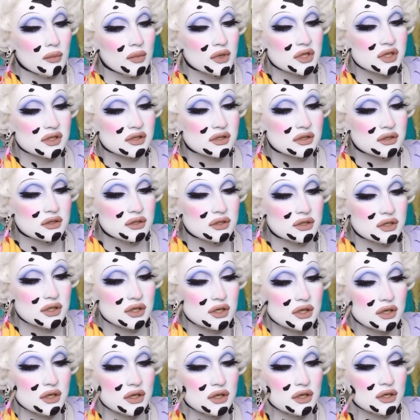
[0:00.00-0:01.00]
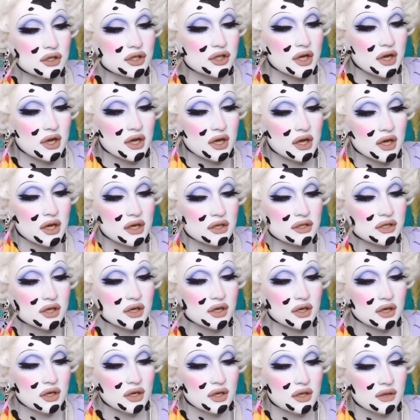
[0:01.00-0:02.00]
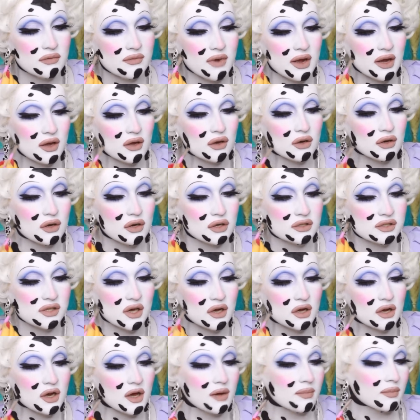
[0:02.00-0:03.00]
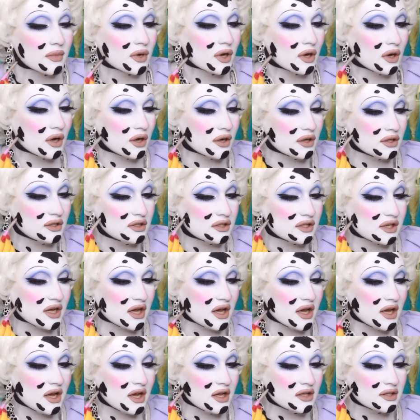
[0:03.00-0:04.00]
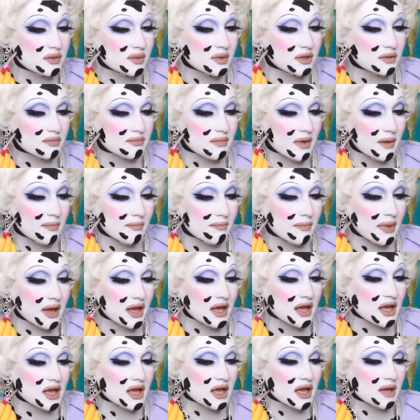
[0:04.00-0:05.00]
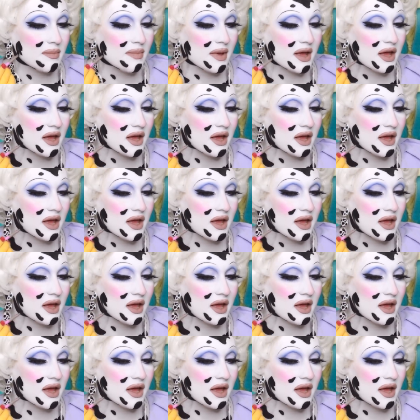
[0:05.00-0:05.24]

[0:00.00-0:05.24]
Mr. DJ, turn the records on. I'm gonna dance with my baby.